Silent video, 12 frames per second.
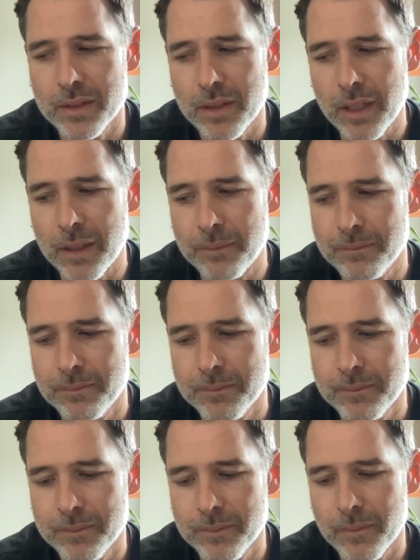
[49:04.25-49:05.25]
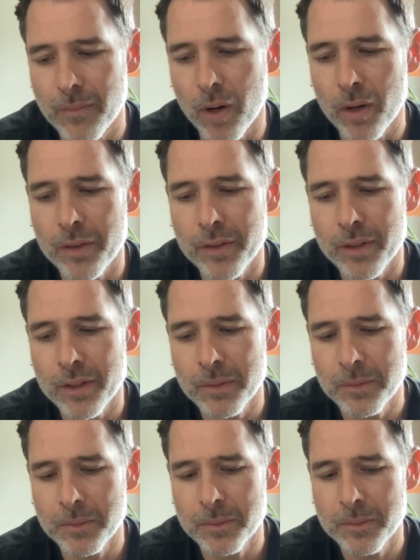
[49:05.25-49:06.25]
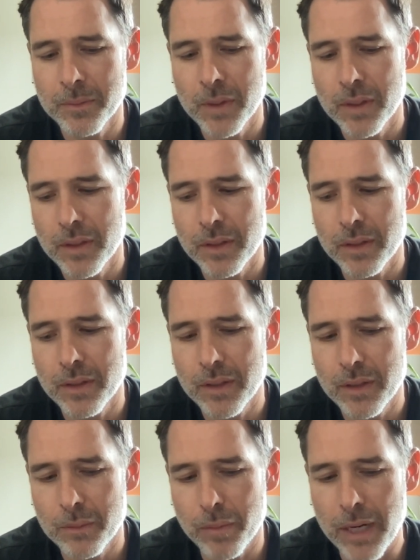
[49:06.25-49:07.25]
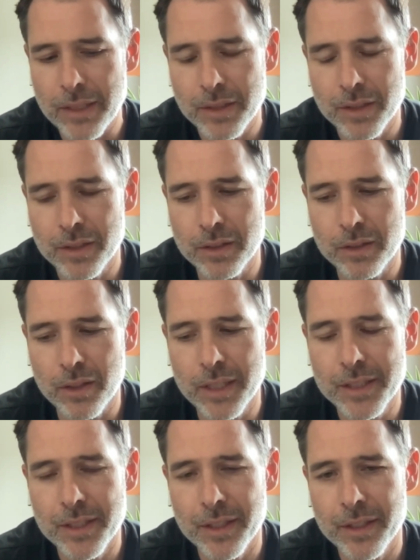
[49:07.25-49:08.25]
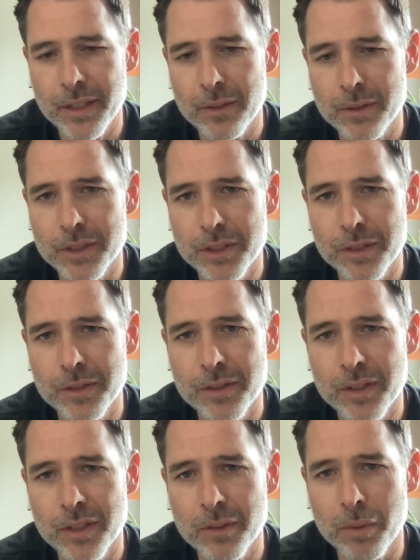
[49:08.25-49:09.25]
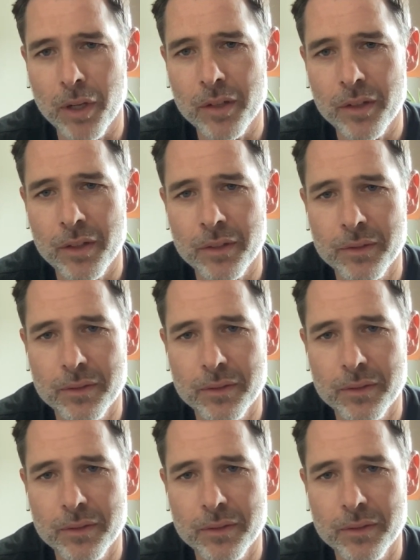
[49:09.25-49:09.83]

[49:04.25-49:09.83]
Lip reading: are there practical criteria when choosing a partner?